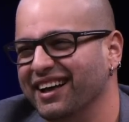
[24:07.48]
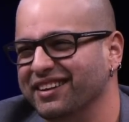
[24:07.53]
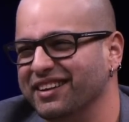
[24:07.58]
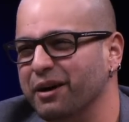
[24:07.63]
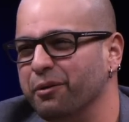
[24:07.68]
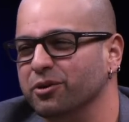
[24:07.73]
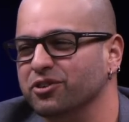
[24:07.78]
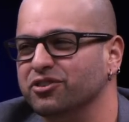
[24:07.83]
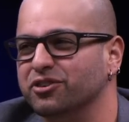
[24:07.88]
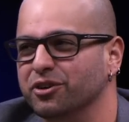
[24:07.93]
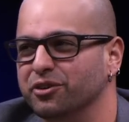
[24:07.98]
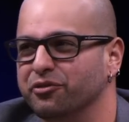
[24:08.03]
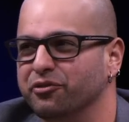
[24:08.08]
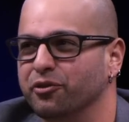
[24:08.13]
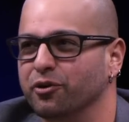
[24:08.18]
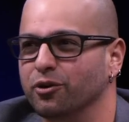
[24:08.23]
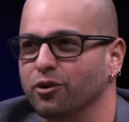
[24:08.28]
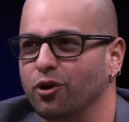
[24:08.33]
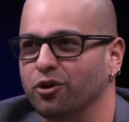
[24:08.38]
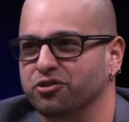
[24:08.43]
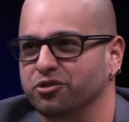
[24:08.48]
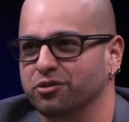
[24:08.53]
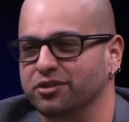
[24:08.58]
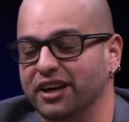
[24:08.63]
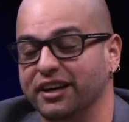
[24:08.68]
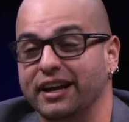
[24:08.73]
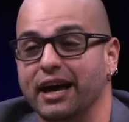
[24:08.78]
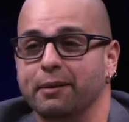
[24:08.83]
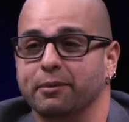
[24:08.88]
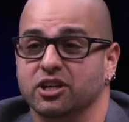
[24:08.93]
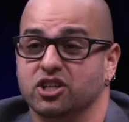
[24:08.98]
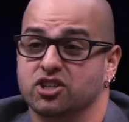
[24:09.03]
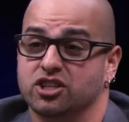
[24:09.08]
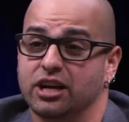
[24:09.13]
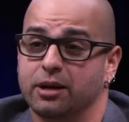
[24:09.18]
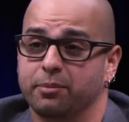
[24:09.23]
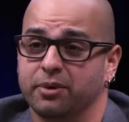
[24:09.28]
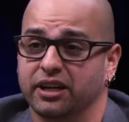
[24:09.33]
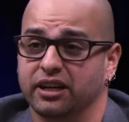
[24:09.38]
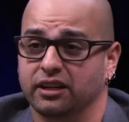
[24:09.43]
that one's good for also dynamic
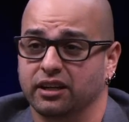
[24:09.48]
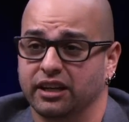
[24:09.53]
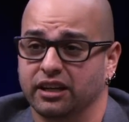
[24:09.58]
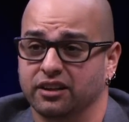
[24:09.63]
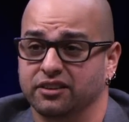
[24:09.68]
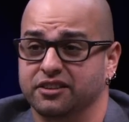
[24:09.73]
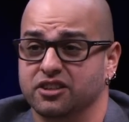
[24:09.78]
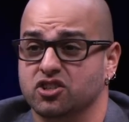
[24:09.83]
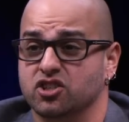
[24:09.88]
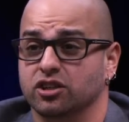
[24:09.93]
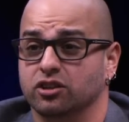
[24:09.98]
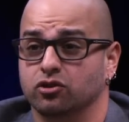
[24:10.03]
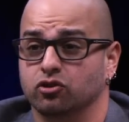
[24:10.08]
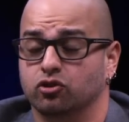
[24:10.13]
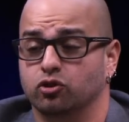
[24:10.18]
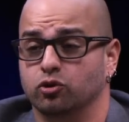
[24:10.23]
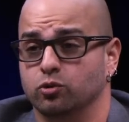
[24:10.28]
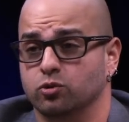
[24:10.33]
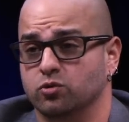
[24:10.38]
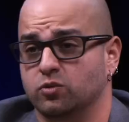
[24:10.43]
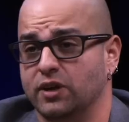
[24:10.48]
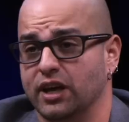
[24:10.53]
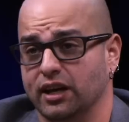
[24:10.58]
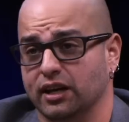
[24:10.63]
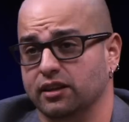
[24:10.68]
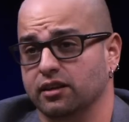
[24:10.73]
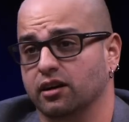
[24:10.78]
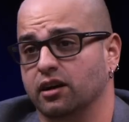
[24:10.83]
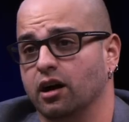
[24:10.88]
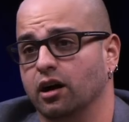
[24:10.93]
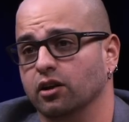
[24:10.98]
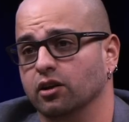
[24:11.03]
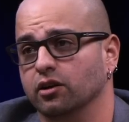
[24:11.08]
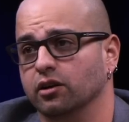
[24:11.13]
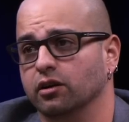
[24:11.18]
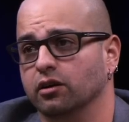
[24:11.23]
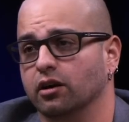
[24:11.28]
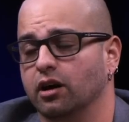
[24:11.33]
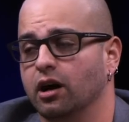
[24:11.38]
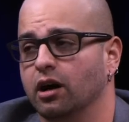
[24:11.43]
shaping in addition to getting the
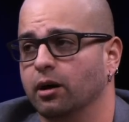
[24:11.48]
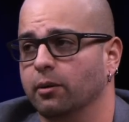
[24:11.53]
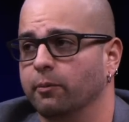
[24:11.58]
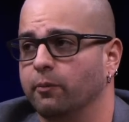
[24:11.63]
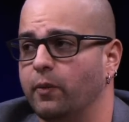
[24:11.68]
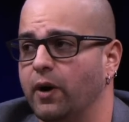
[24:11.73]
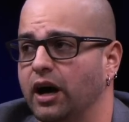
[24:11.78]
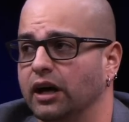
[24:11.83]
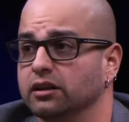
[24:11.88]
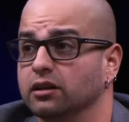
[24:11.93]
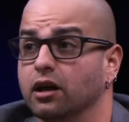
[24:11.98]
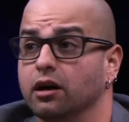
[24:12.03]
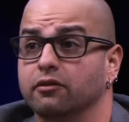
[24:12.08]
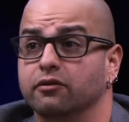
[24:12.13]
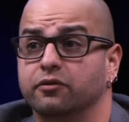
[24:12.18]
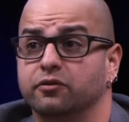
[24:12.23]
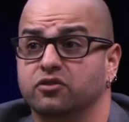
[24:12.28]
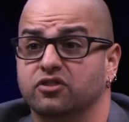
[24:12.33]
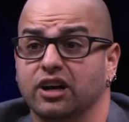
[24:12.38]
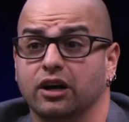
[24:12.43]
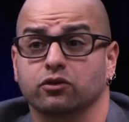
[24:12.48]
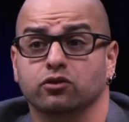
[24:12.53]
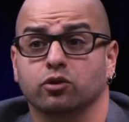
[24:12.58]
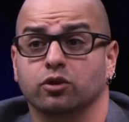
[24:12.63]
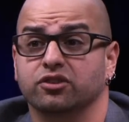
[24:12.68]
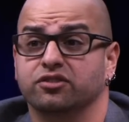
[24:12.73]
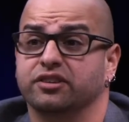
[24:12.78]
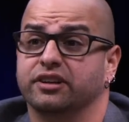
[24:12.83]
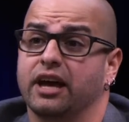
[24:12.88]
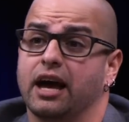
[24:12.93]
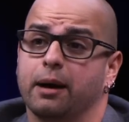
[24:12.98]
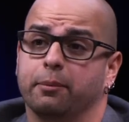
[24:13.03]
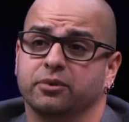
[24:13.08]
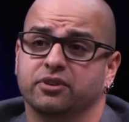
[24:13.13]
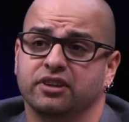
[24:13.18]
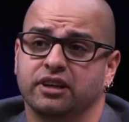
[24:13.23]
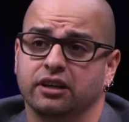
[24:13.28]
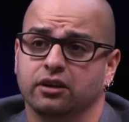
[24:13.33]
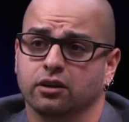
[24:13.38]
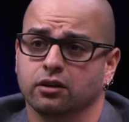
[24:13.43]
color. I love Sound Toys
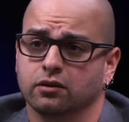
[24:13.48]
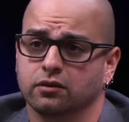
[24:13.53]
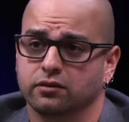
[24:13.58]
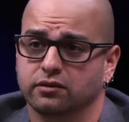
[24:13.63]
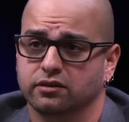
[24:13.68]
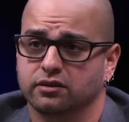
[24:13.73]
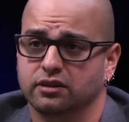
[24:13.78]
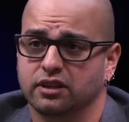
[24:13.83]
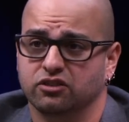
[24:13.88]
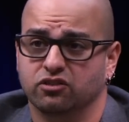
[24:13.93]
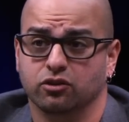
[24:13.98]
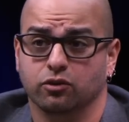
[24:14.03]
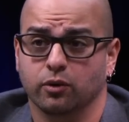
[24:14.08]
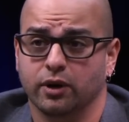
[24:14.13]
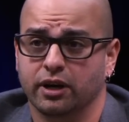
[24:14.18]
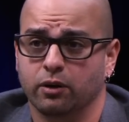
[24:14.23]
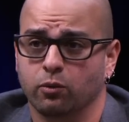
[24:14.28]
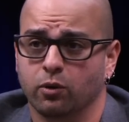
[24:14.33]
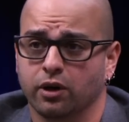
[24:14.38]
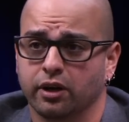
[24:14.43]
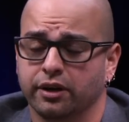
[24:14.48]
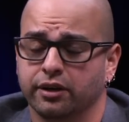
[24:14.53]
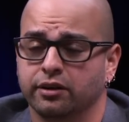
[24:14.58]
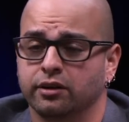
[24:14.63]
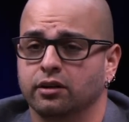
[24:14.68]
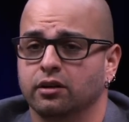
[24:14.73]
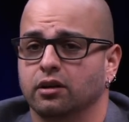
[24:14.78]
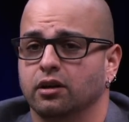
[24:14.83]
Decapitator. That's a great one.